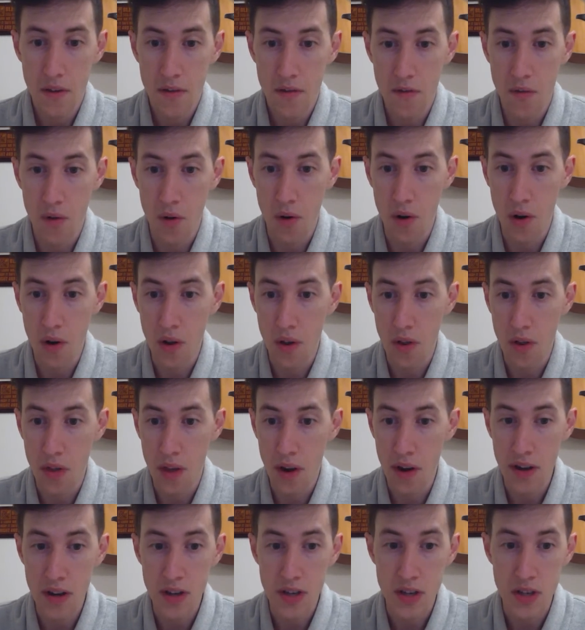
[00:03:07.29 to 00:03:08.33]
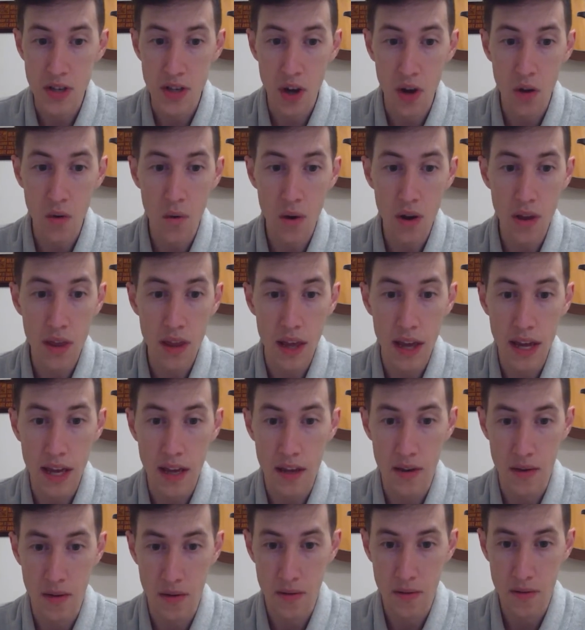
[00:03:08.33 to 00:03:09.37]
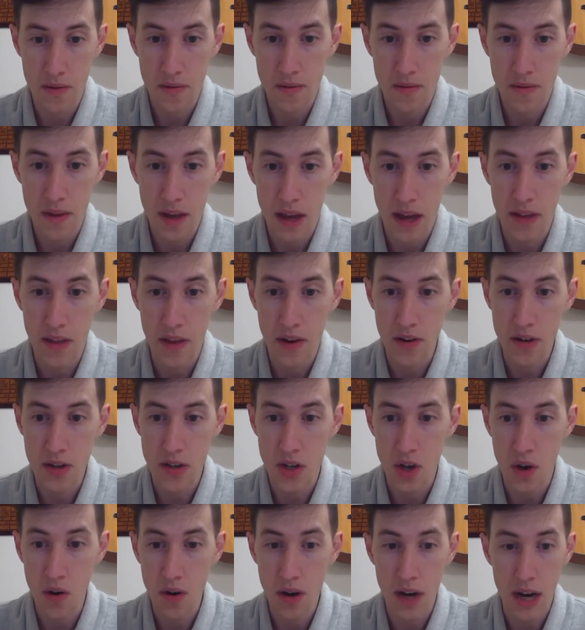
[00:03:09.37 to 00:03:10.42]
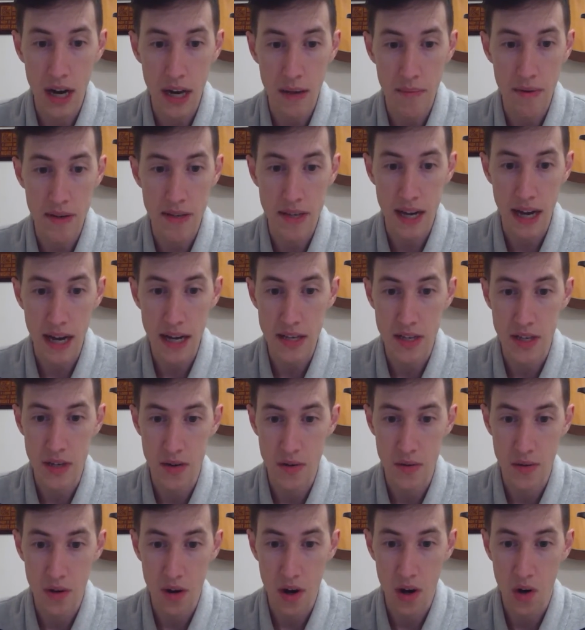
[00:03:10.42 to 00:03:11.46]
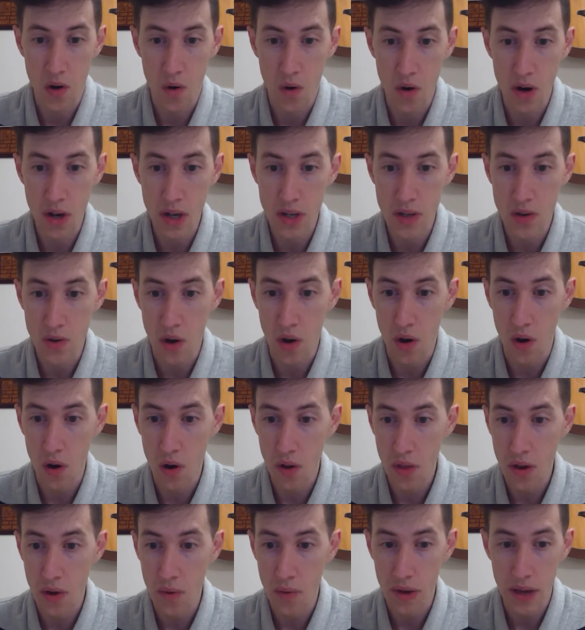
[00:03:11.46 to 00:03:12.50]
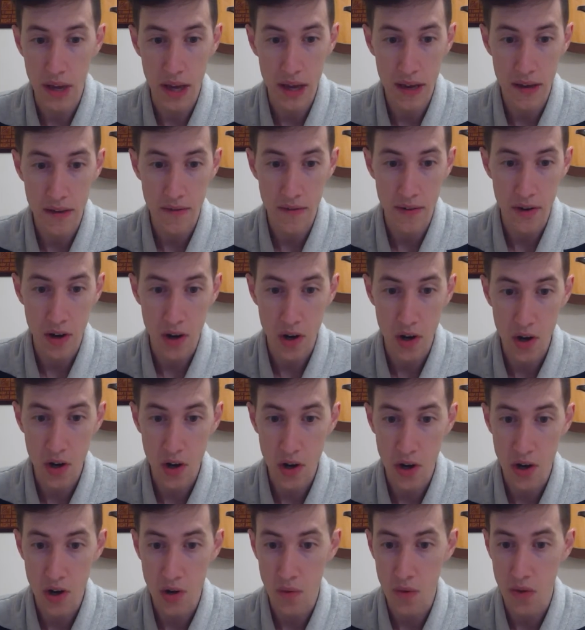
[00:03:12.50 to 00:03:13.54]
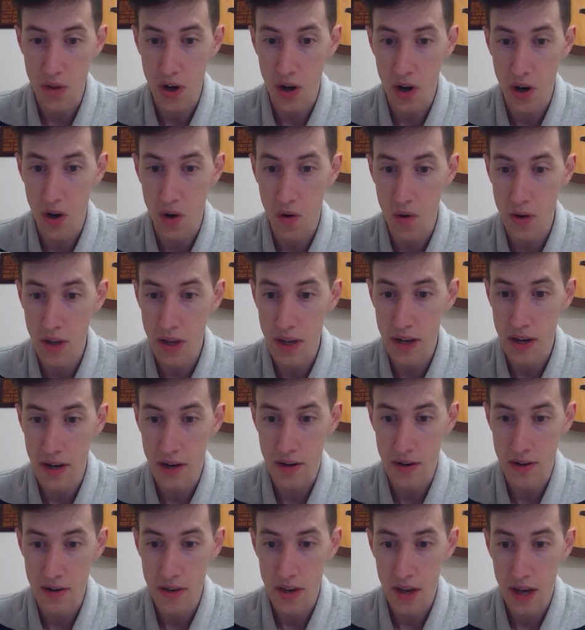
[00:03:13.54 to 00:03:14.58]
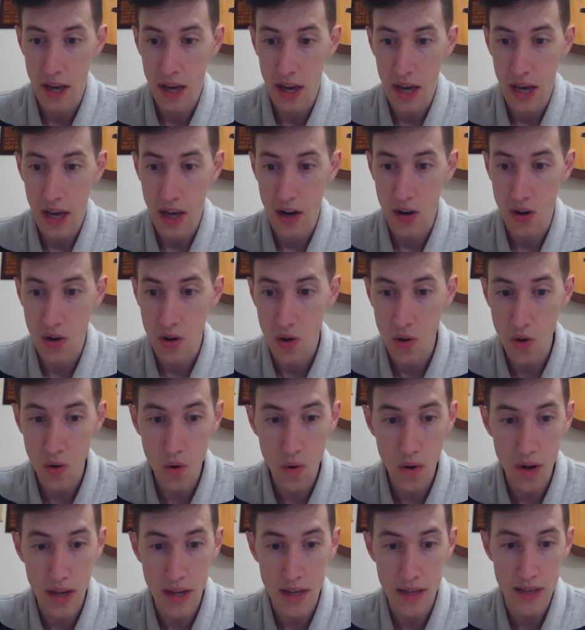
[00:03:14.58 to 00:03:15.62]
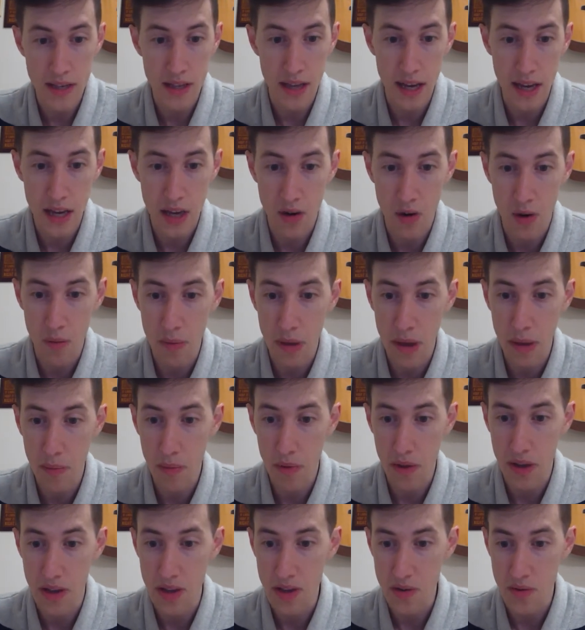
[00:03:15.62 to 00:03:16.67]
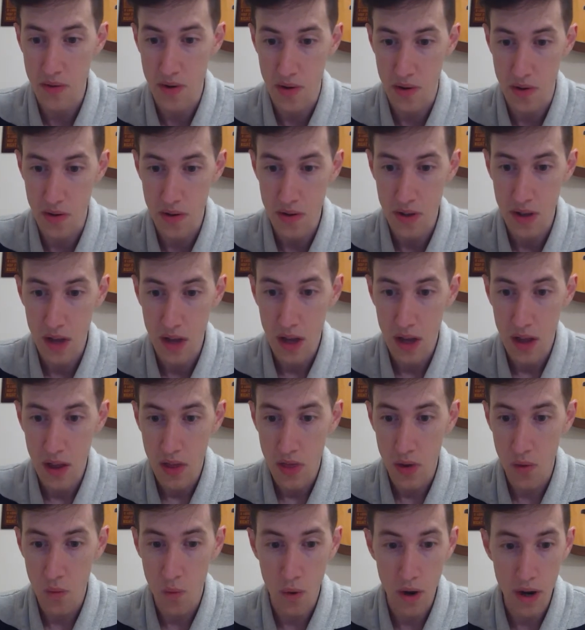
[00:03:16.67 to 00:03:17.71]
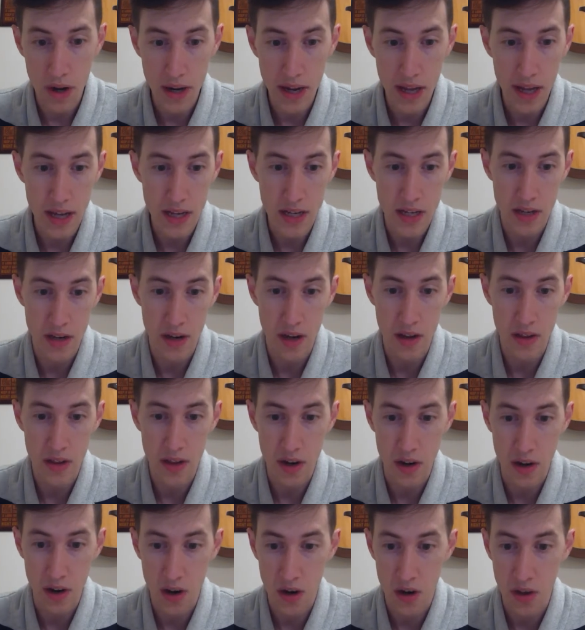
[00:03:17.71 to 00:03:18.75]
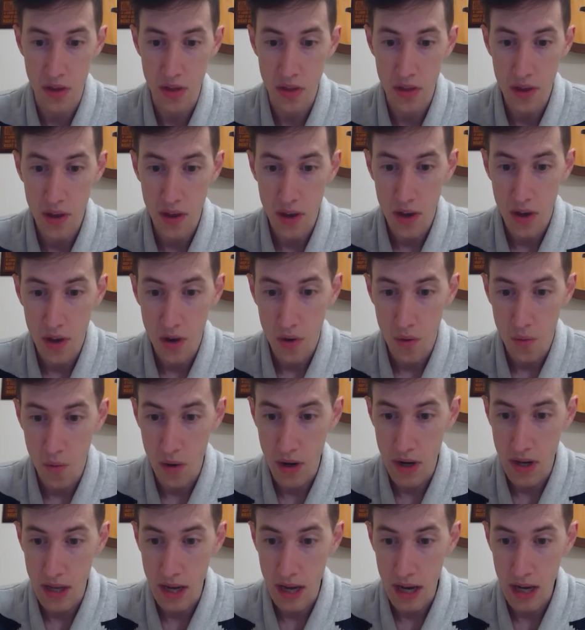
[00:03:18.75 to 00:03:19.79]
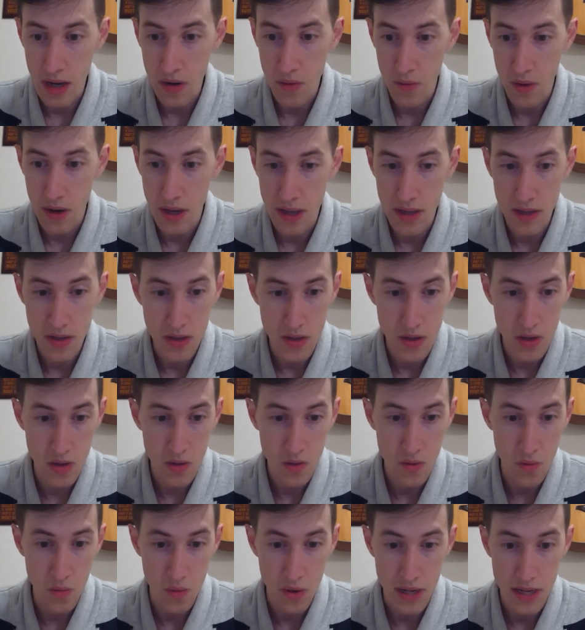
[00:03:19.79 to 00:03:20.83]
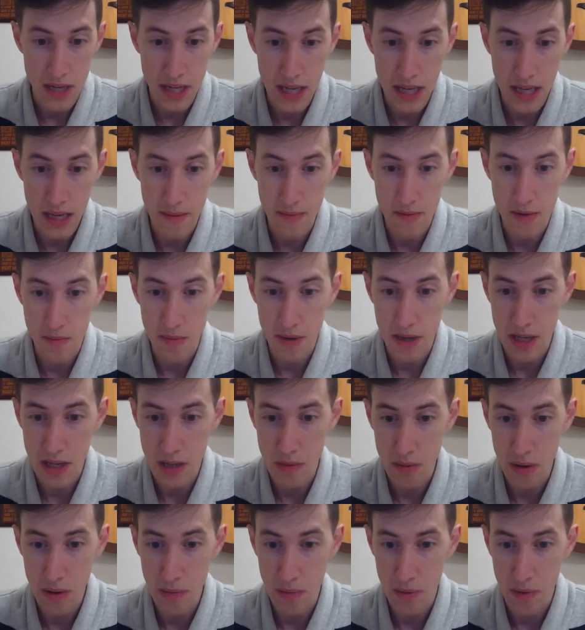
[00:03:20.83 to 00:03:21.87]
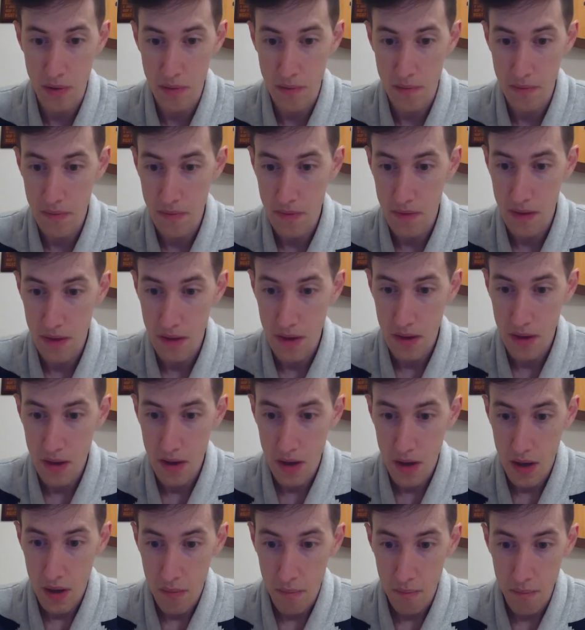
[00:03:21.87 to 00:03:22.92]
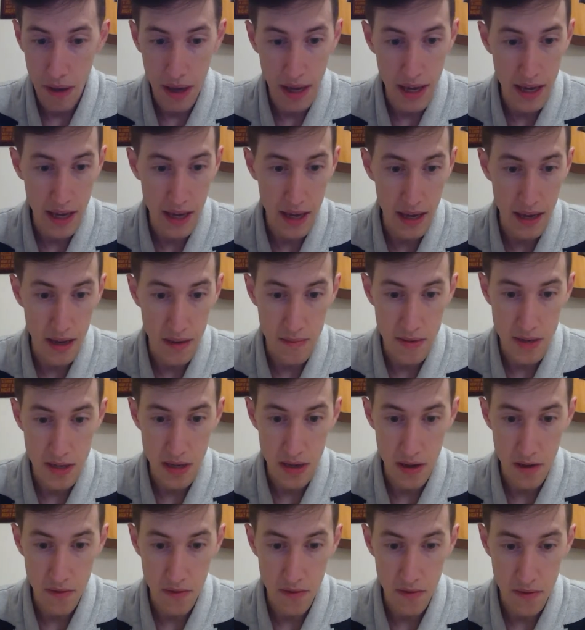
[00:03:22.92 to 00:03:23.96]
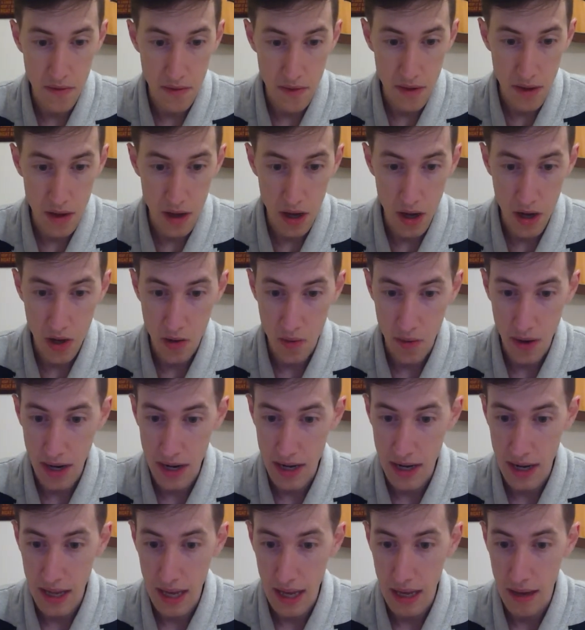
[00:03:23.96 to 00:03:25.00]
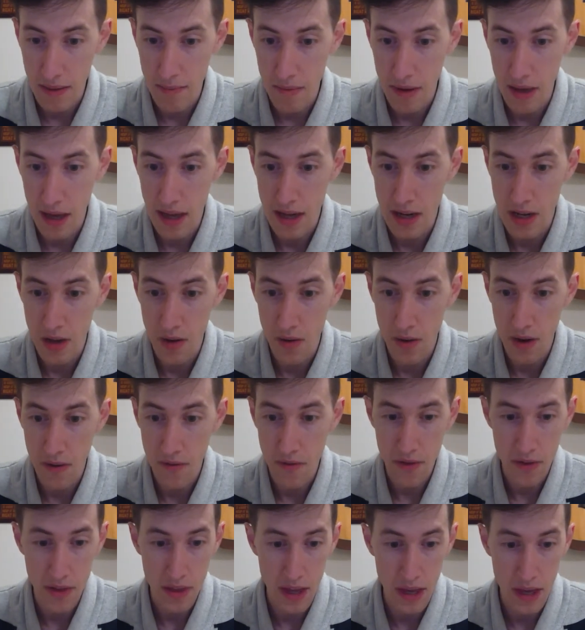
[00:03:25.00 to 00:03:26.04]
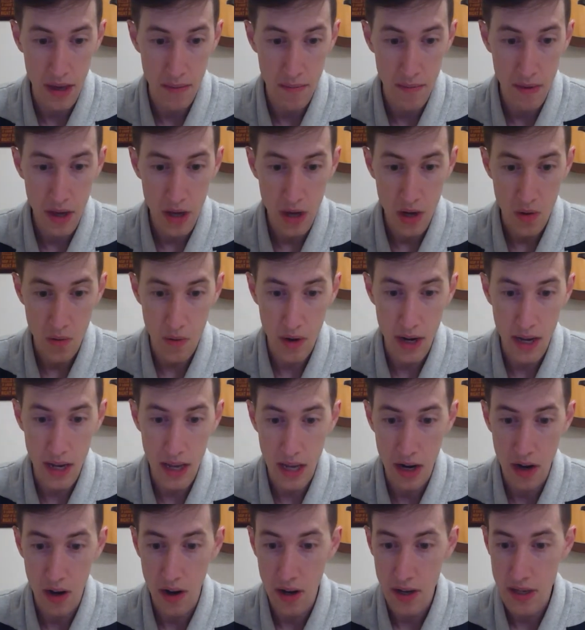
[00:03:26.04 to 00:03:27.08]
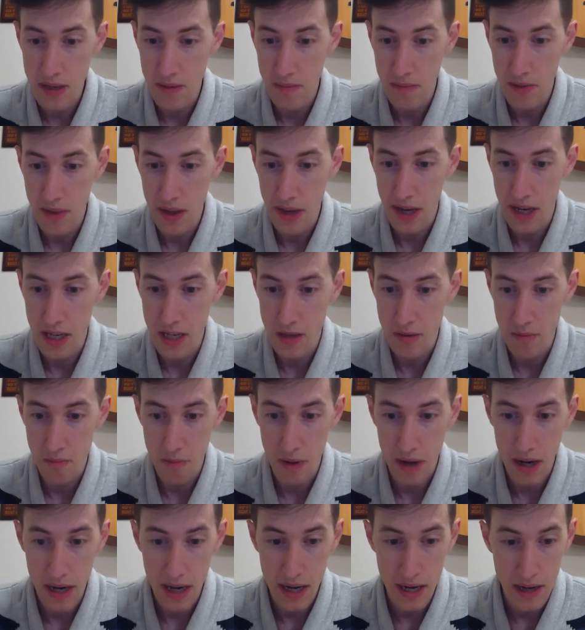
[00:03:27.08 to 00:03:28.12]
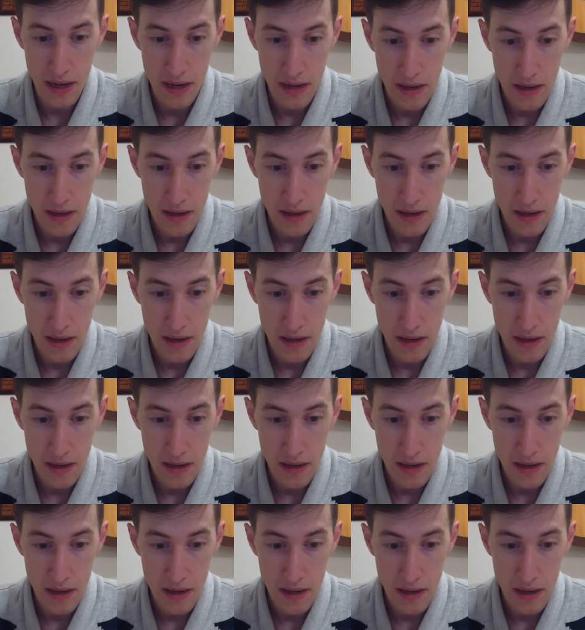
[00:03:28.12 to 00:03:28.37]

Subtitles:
for there is no one like you, and there is no God besides you, according to all that we have heard with our own ears. And who is like your people Israel, the one nation on the earth when God went to redeem to be his people, making himself a great name and doing for them great and awesome things by